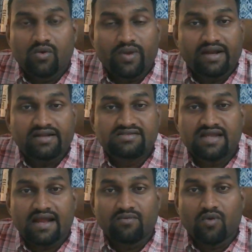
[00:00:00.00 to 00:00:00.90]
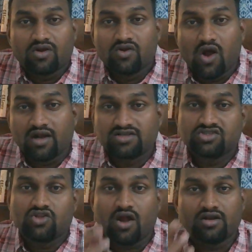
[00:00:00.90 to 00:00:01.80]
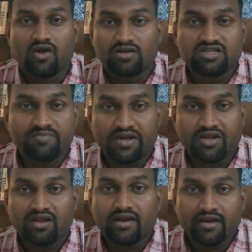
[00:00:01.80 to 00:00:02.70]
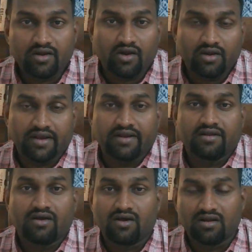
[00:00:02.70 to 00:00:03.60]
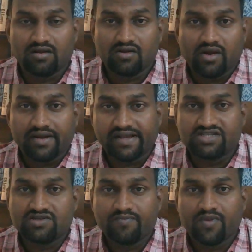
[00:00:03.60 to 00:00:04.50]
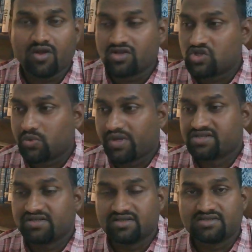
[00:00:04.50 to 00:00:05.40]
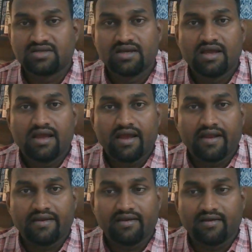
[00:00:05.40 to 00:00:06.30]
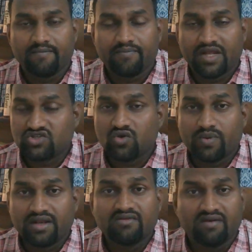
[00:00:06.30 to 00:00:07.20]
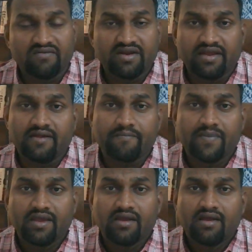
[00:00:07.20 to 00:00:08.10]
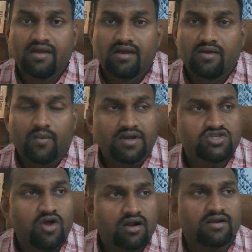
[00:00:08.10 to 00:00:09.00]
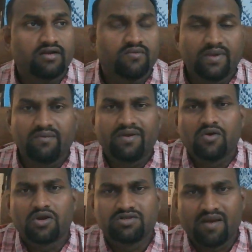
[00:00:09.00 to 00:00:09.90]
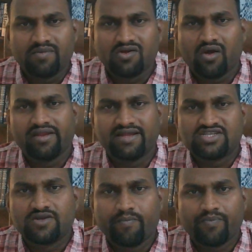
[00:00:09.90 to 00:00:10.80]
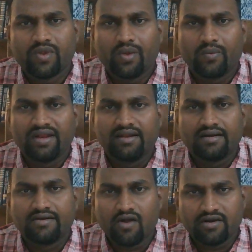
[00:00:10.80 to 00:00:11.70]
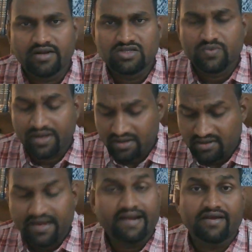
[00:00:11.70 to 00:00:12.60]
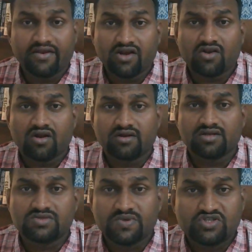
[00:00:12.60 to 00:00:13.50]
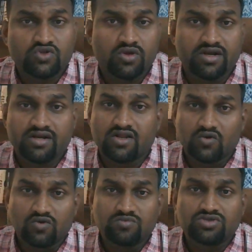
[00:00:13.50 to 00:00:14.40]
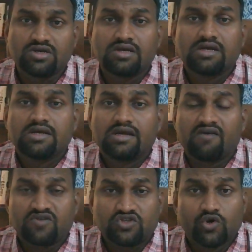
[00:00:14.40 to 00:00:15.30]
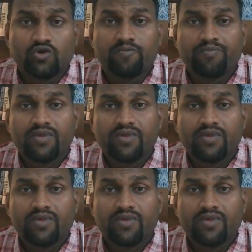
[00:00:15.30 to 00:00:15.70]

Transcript: we understand what God's thought on this particular content or a context or a situation is. And that's how we live every day. What is doctrine? We go to the Bible college. We learn doctrines. We learn categorical doctrines. We store it in the rooms of our soul.